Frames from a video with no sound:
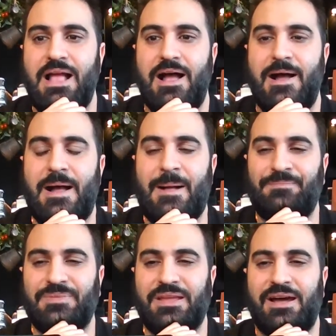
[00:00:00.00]
I
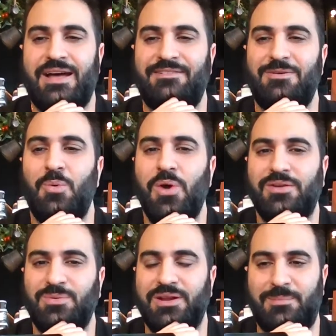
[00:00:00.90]
haven't
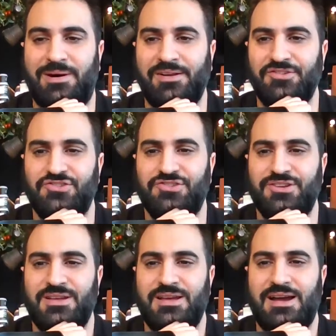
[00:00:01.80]
worked with it much.
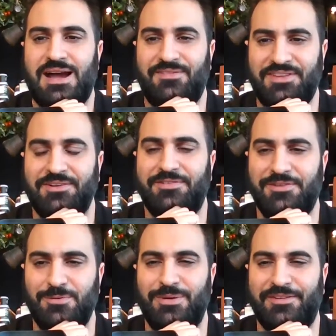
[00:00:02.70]
I have done a
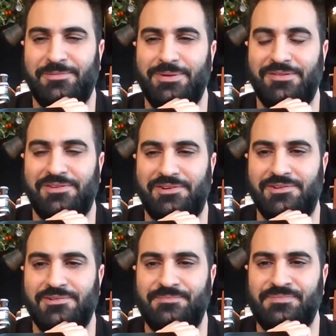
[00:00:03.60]
few recipes on
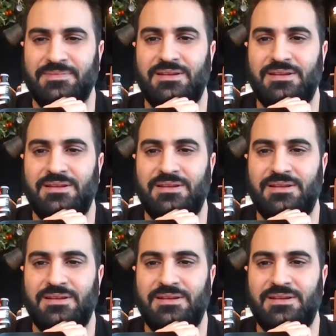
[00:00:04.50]
it.